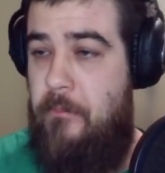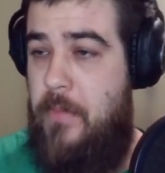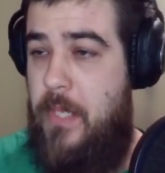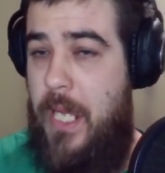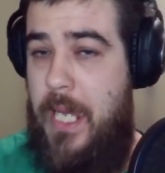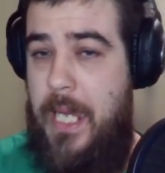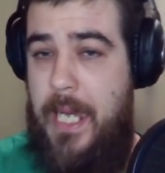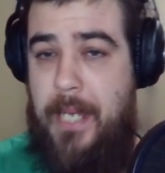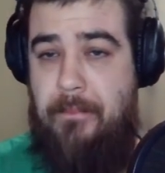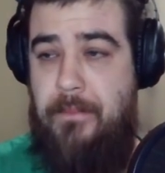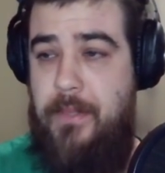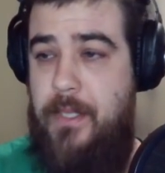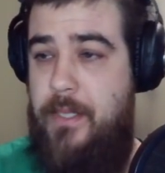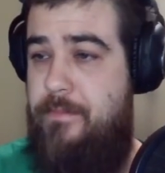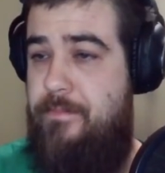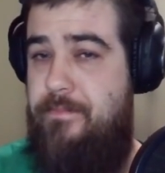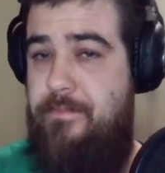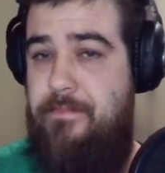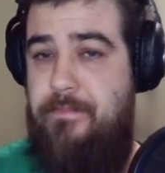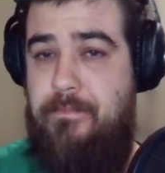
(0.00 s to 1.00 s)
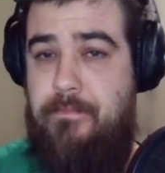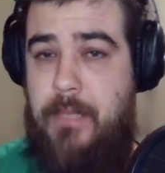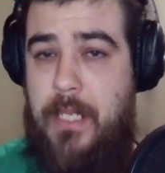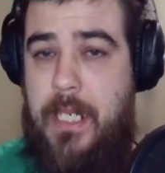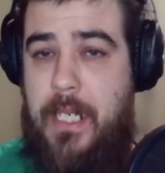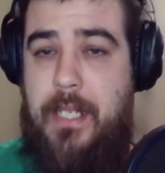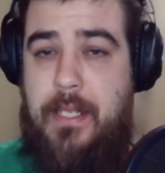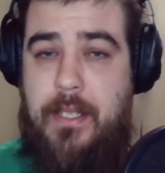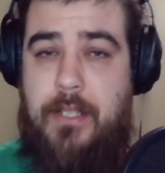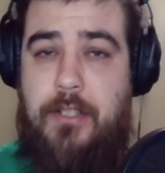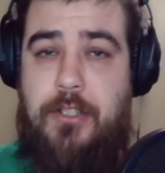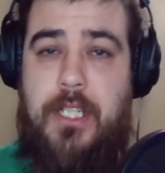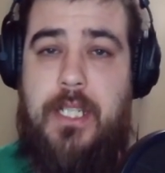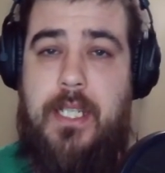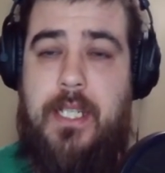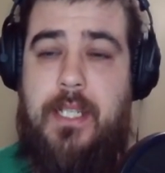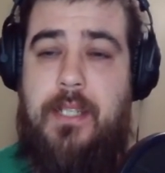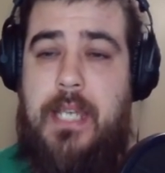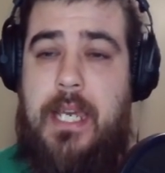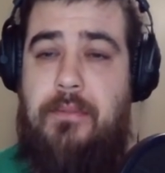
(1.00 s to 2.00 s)
uh, but I she
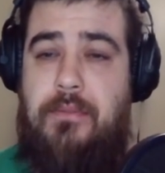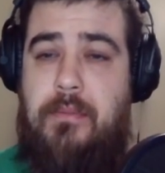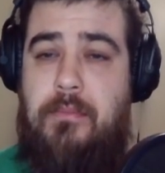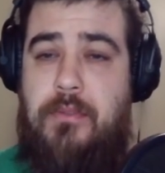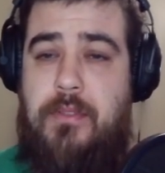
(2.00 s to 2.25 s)
did have some